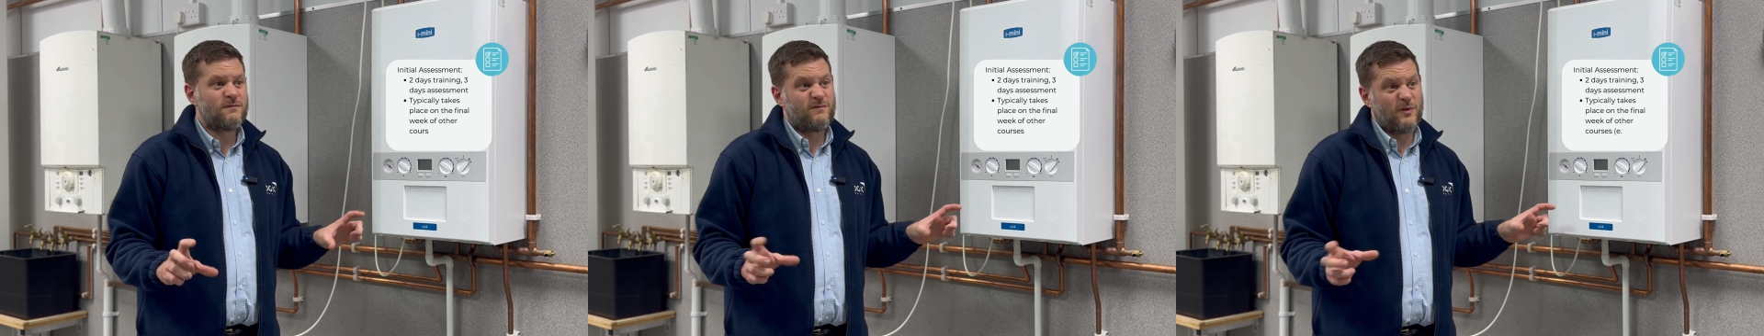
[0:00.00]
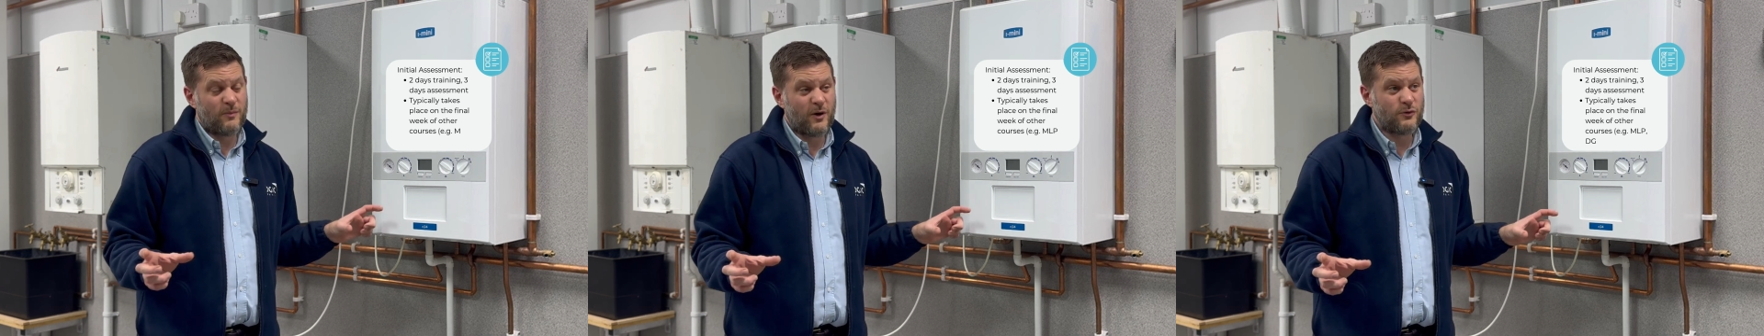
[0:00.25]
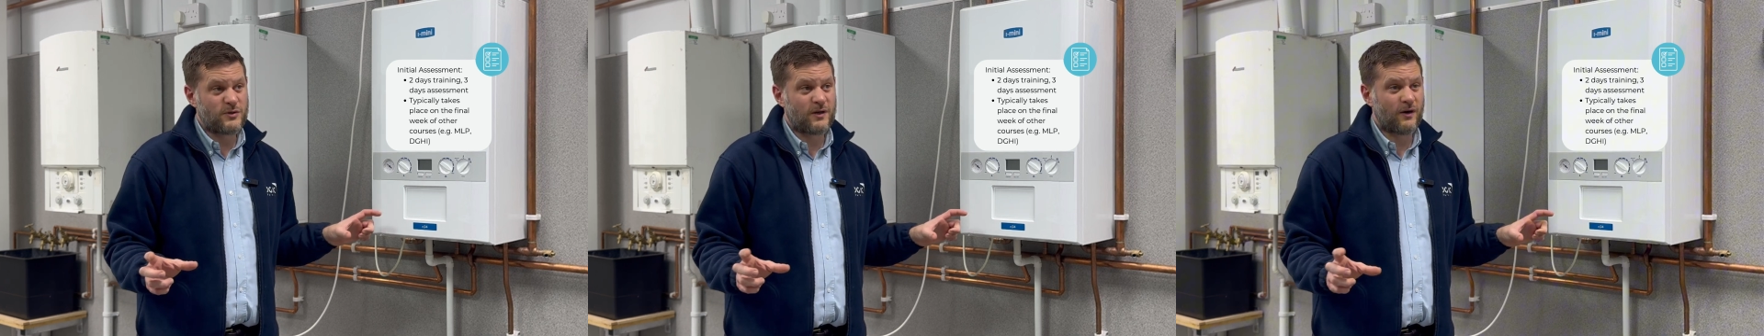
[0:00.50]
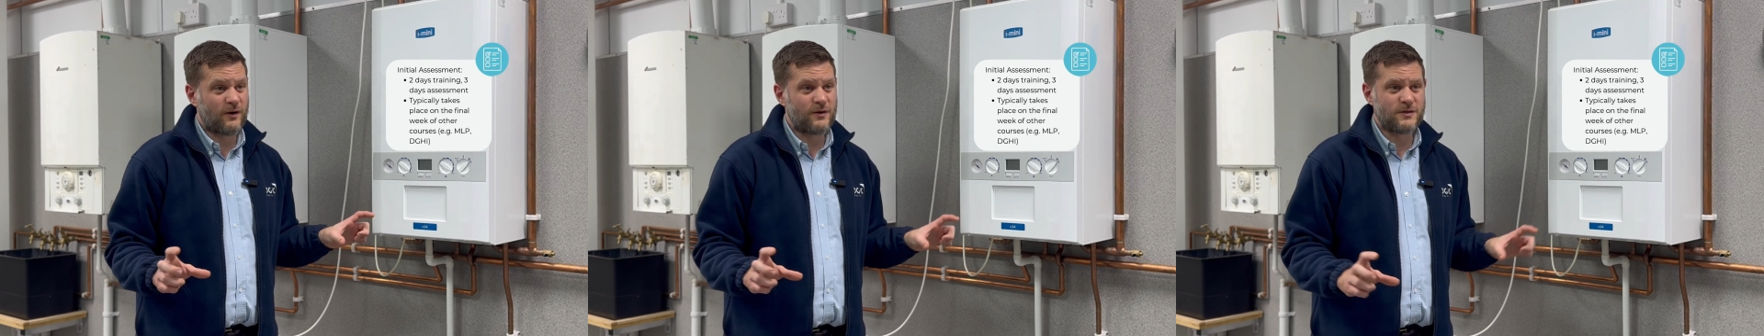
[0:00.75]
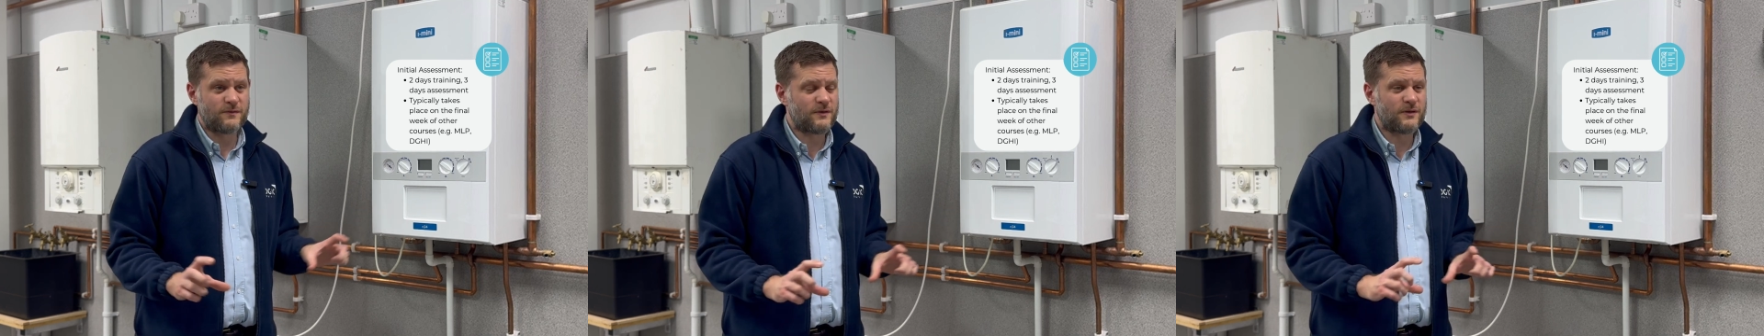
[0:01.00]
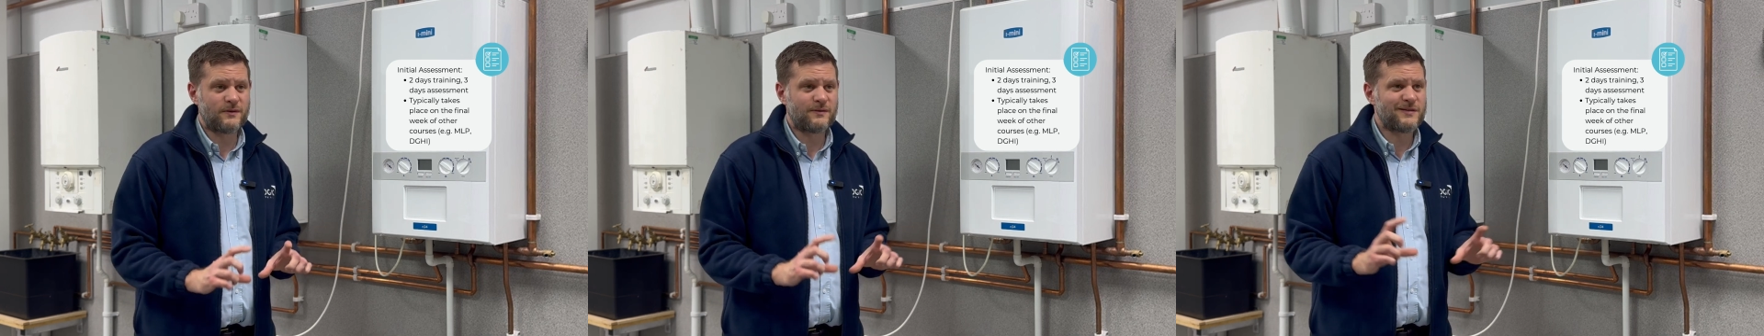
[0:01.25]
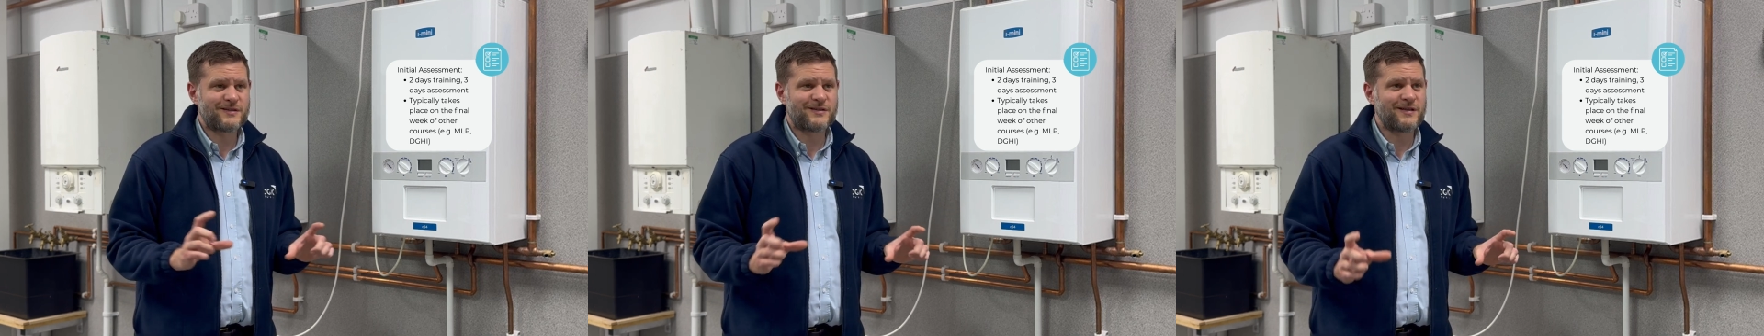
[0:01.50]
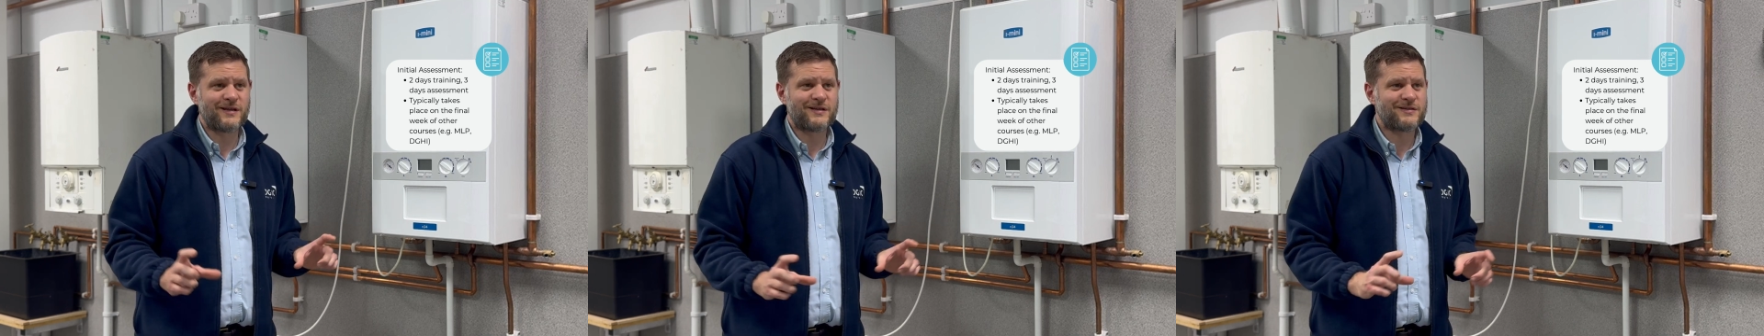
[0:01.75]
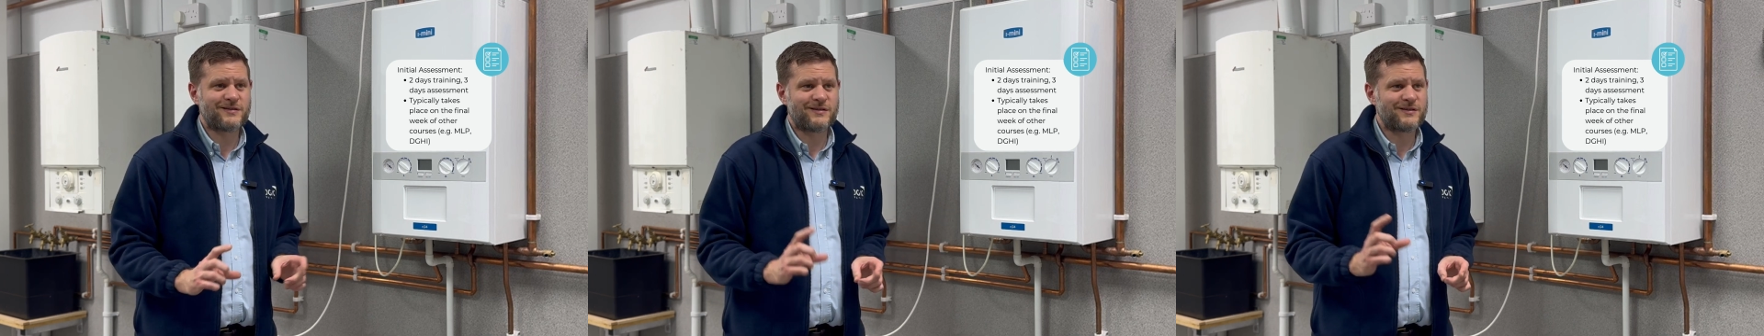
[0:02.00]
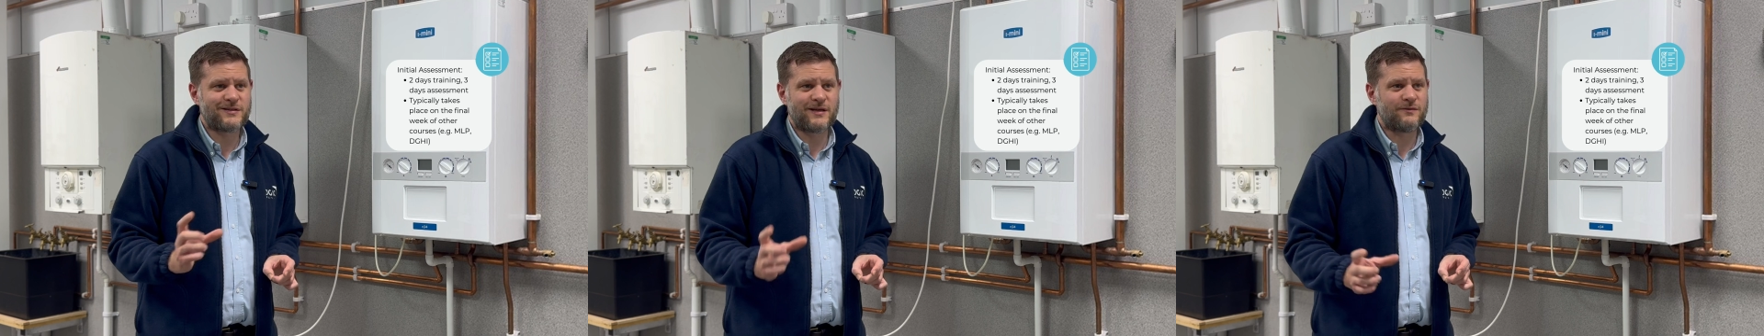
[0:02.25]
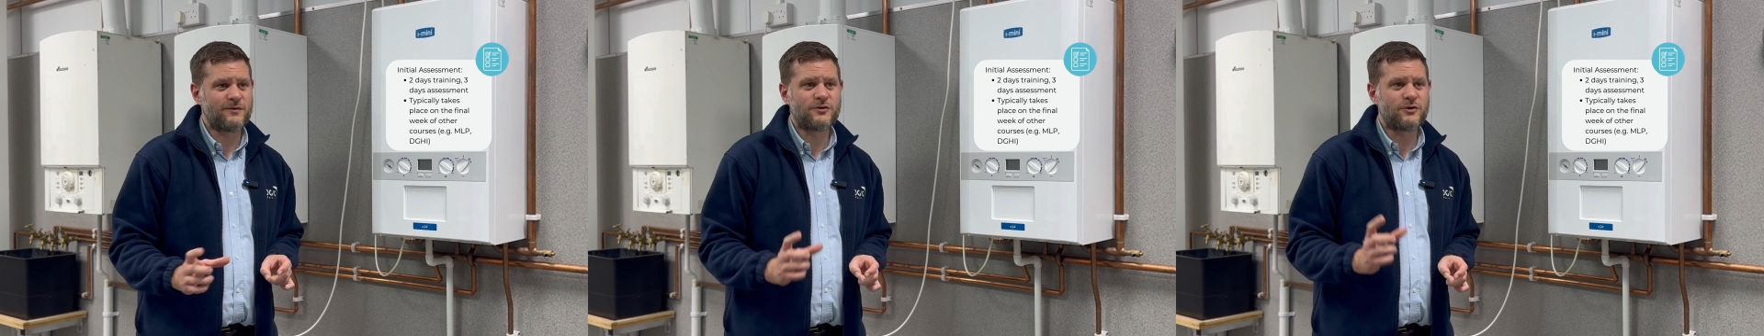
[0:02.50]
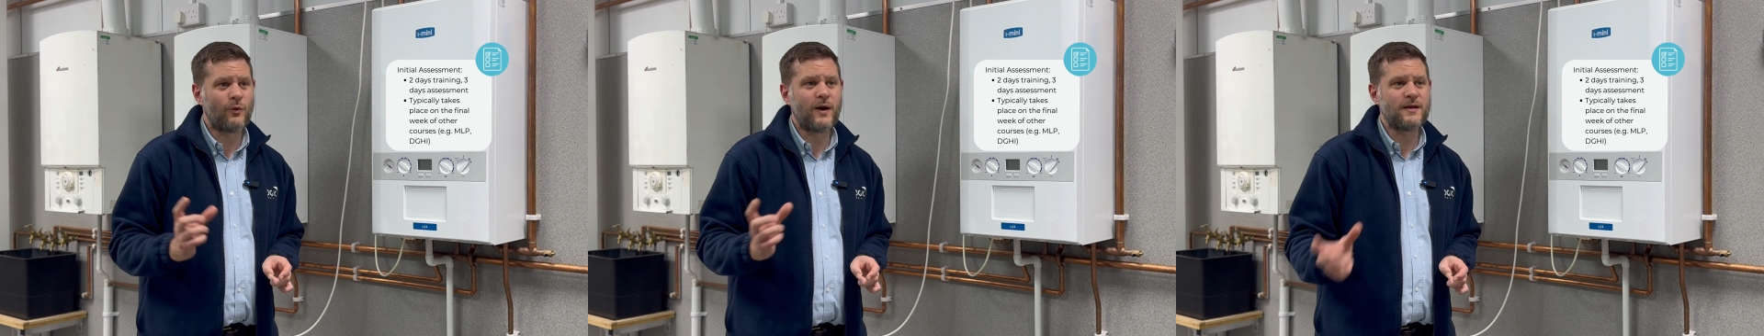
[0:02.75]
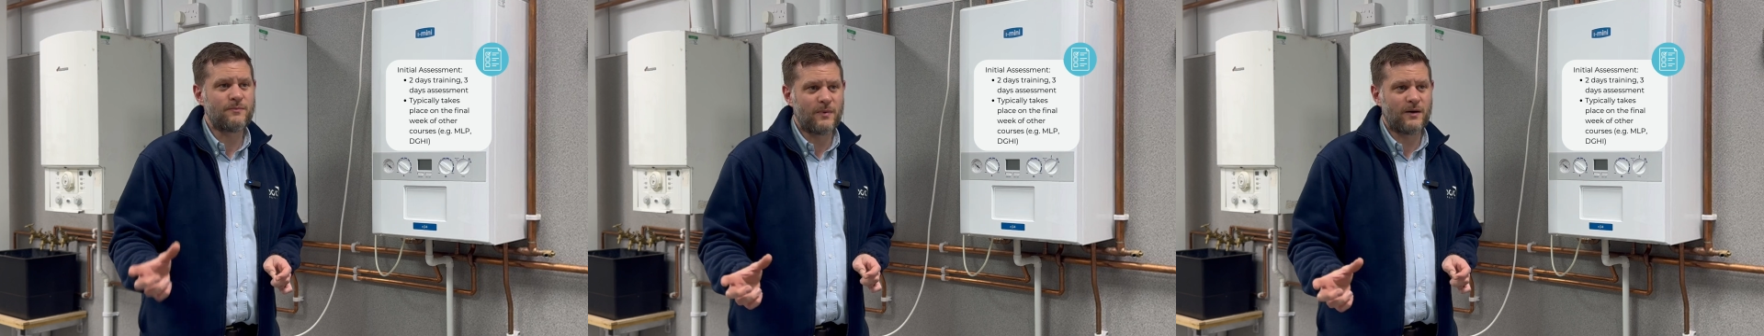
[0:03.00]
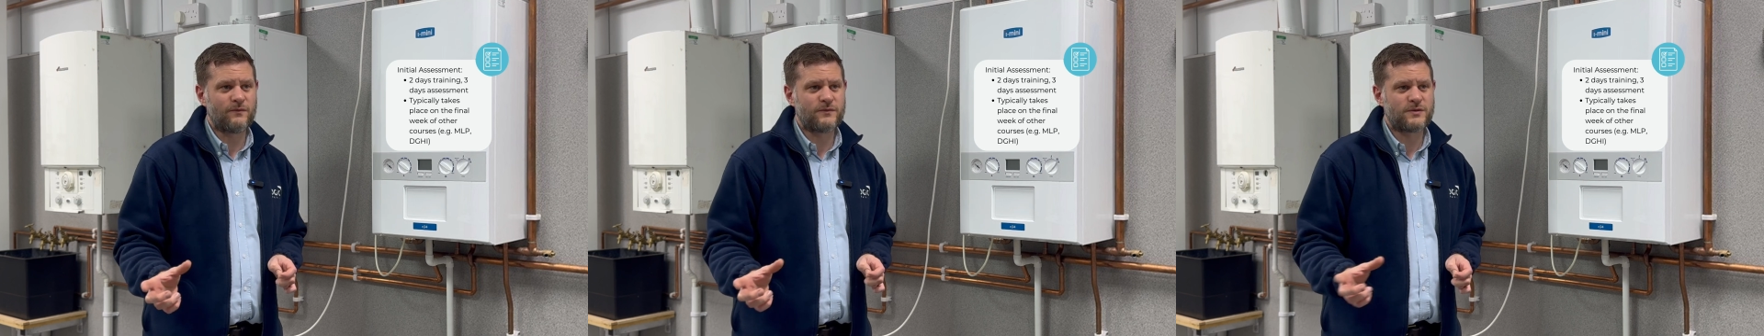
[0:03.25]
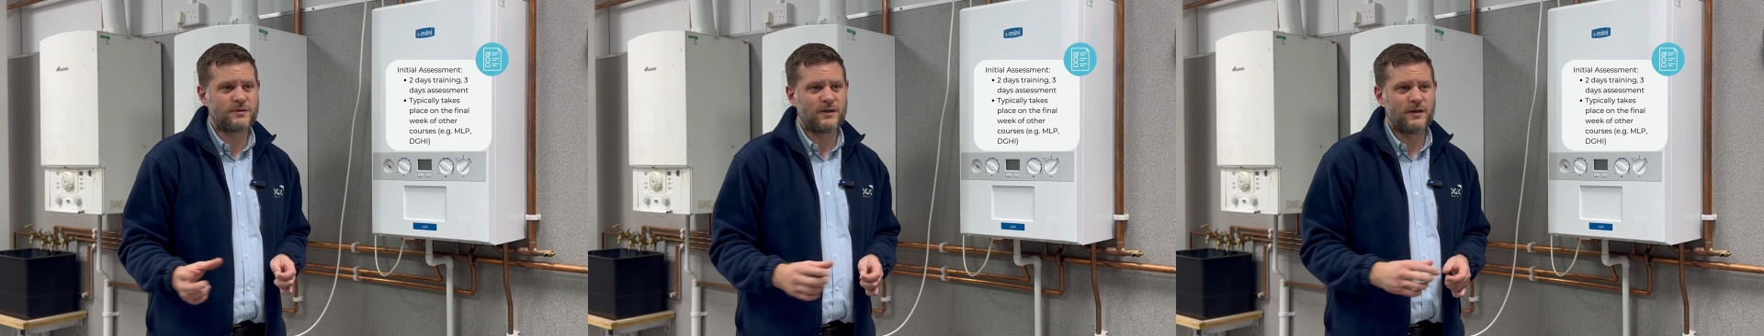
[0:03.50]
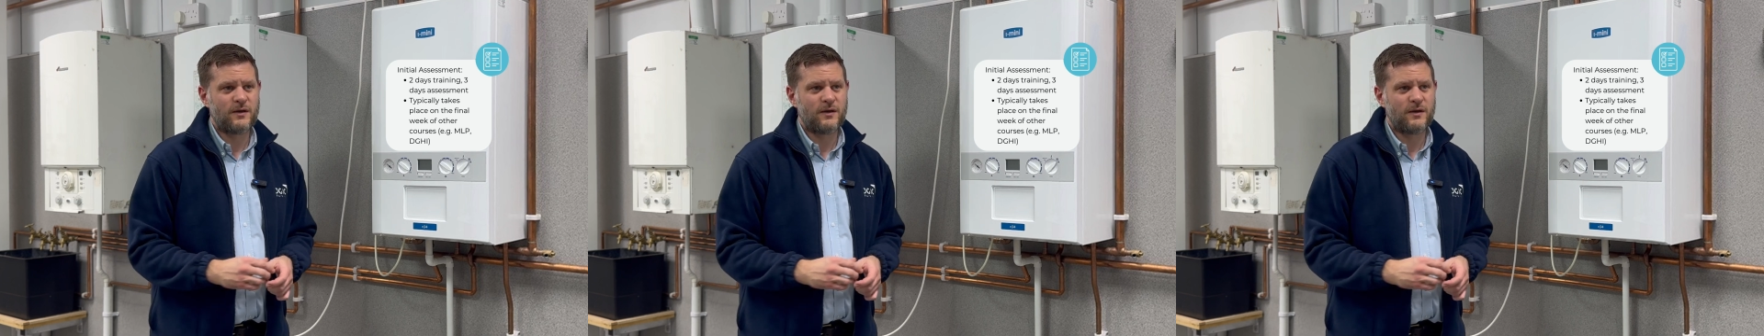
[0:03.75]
for most guys of a 6 to 7 to 8 months